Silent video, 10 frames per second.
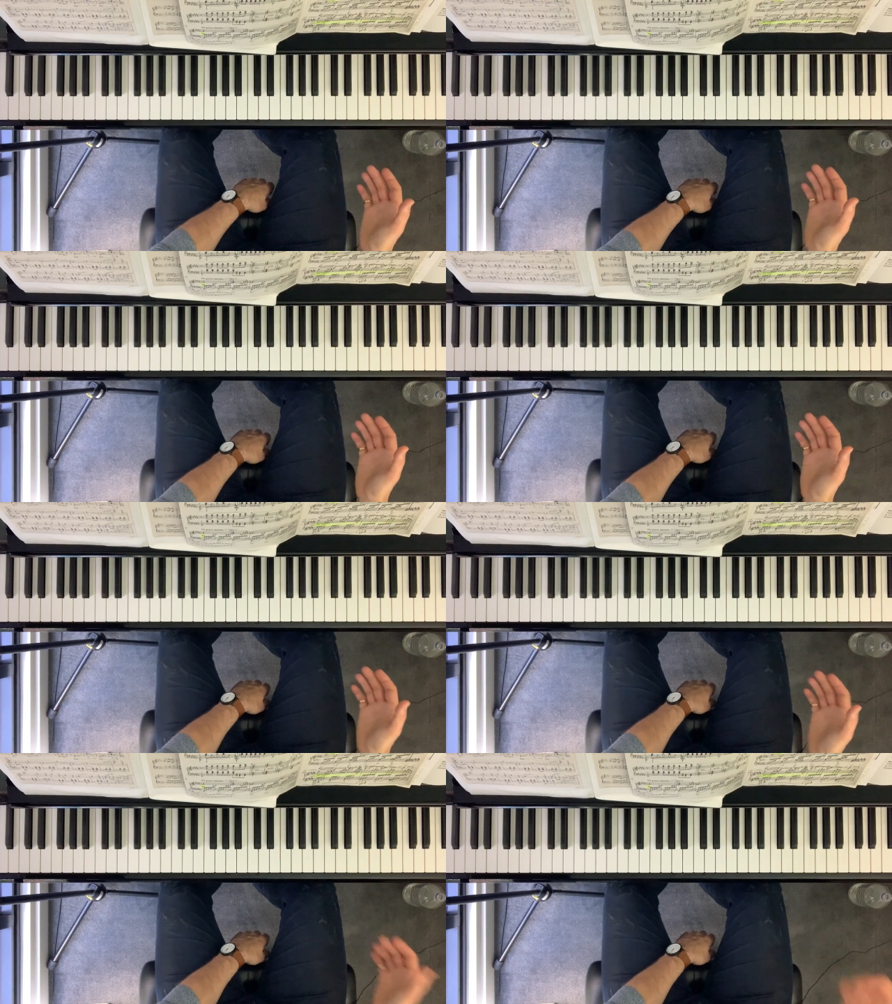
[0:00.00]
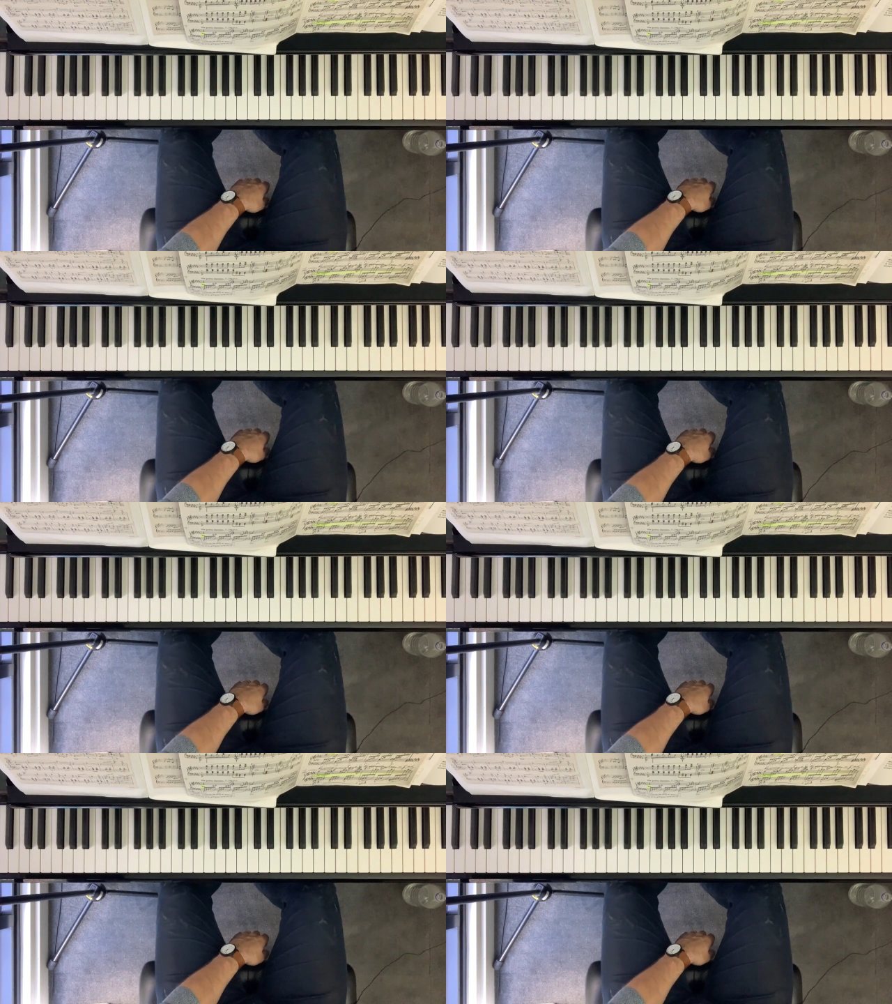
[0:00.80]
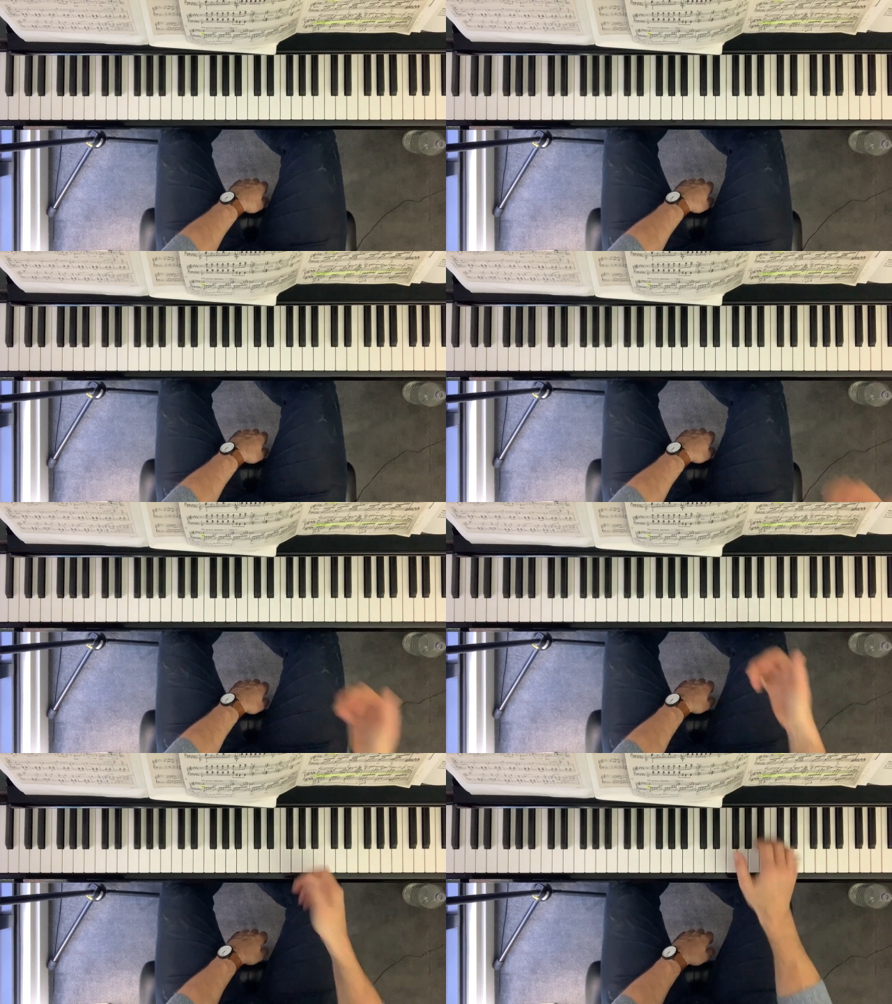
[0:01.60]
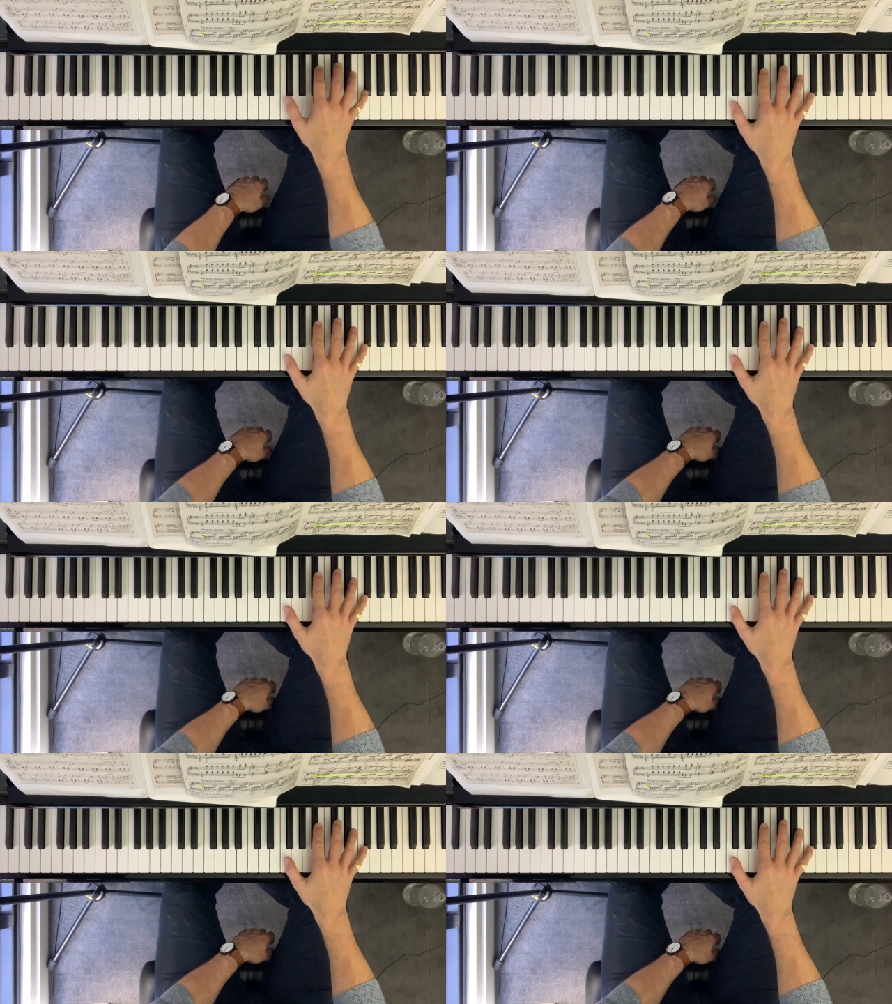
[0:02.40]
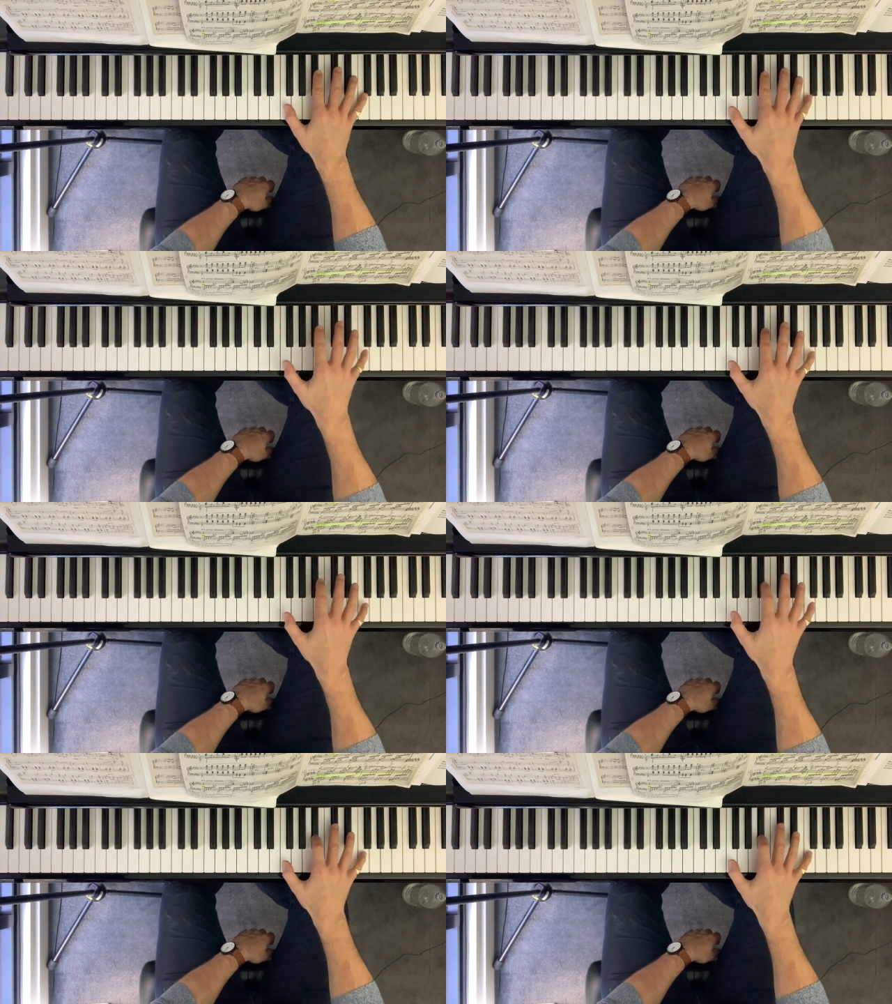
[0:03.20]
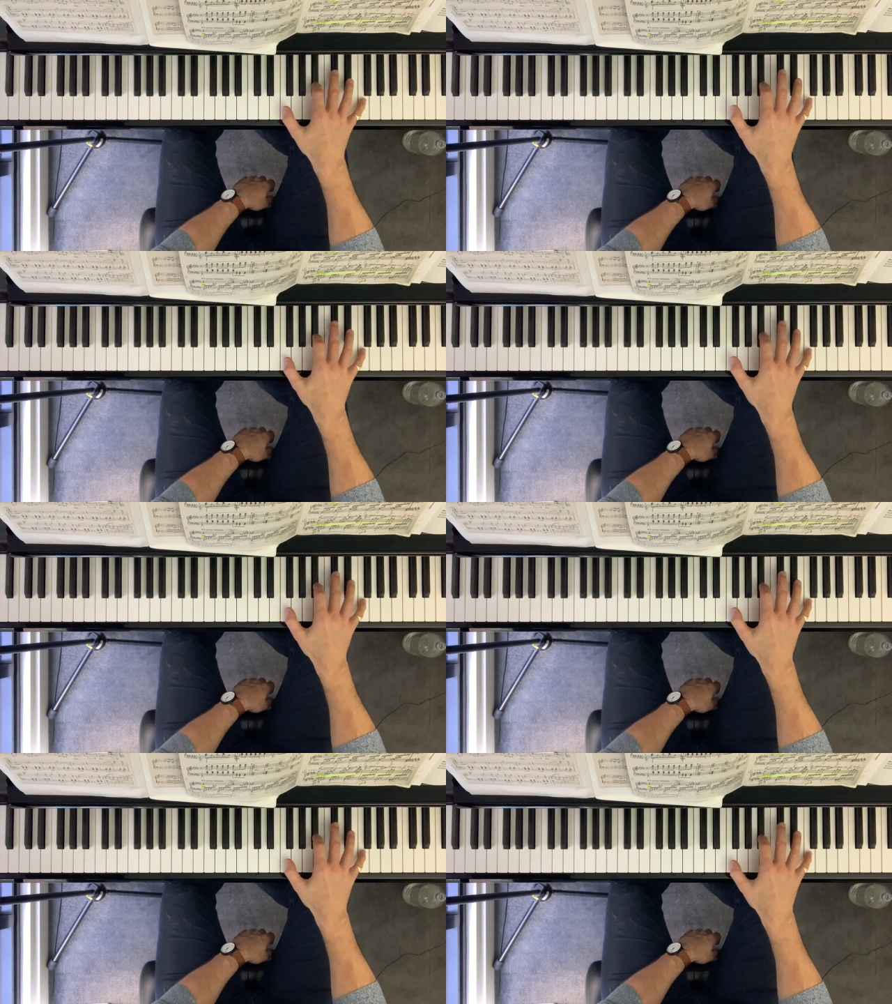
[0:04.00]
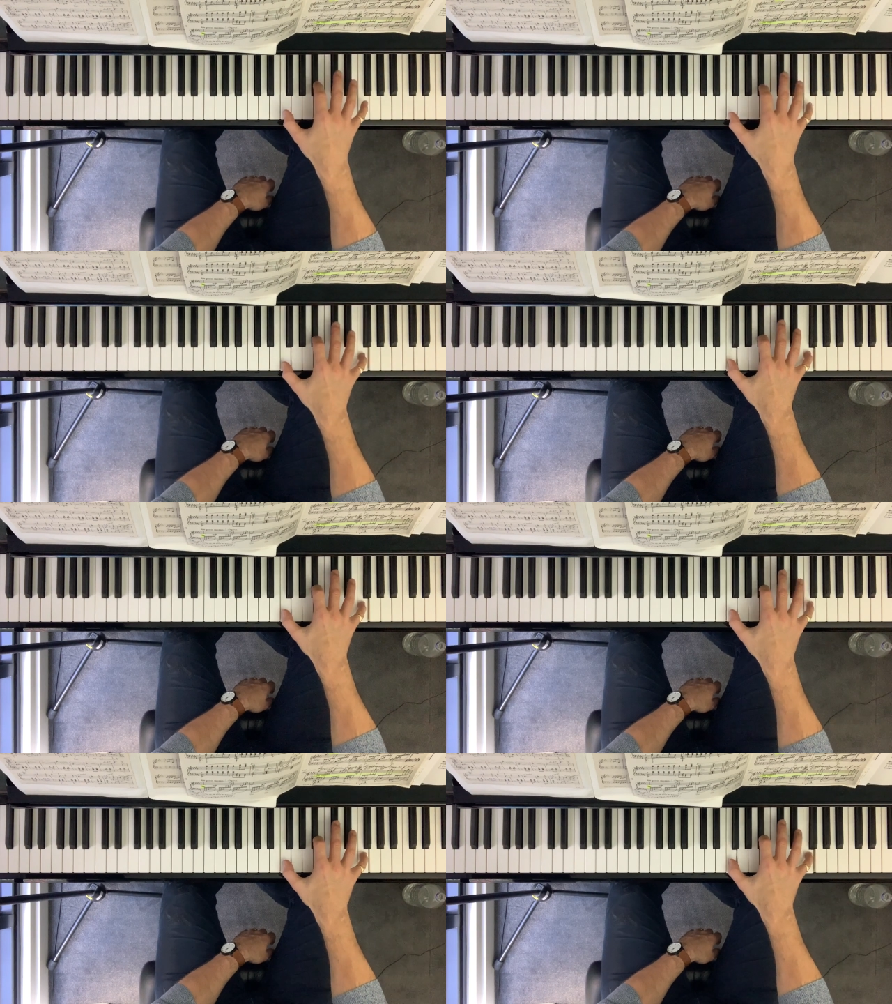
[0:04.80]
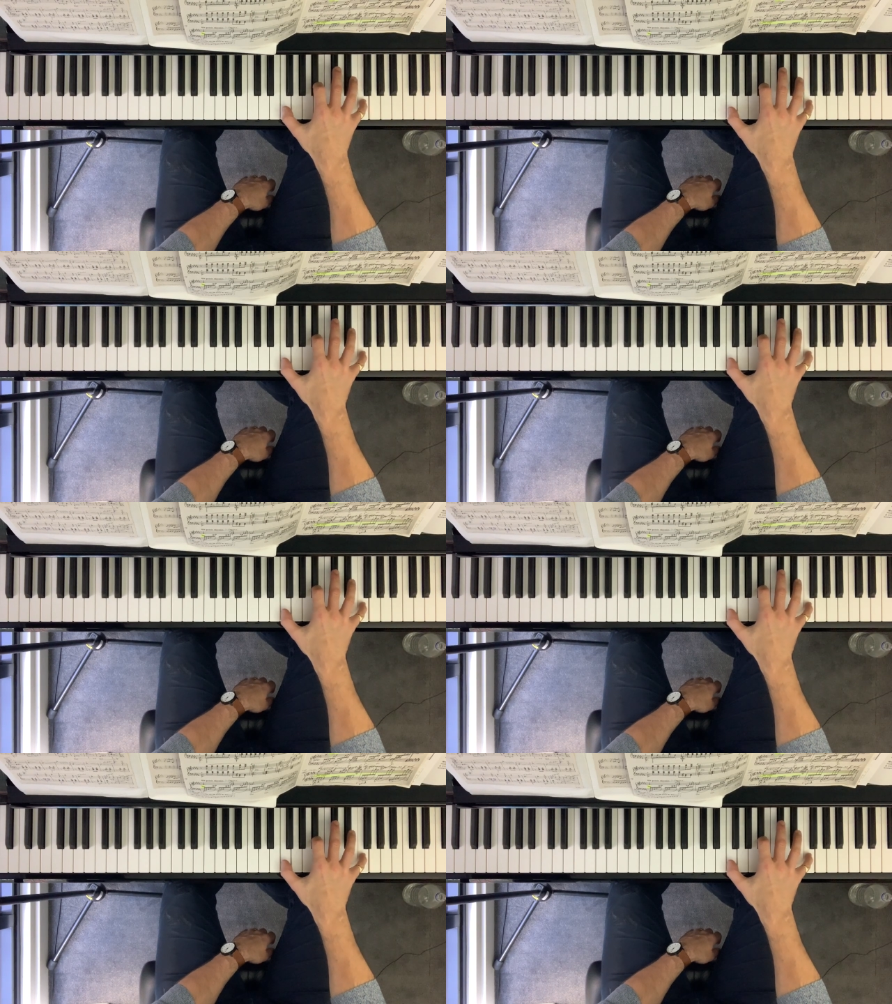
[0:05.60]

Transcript: [unreadable: no face in view]